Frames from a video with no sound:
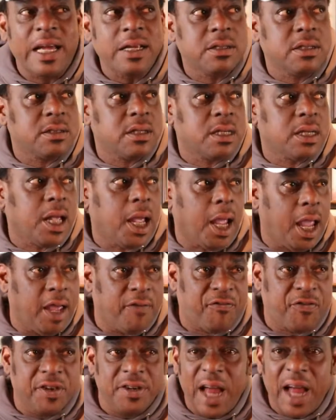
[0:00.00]
That
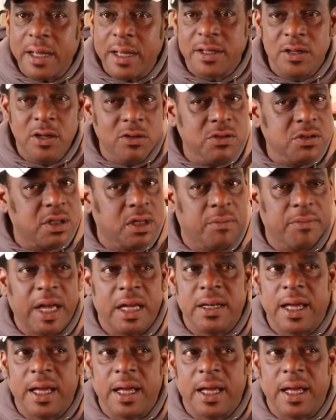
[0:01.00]
if you're not using them,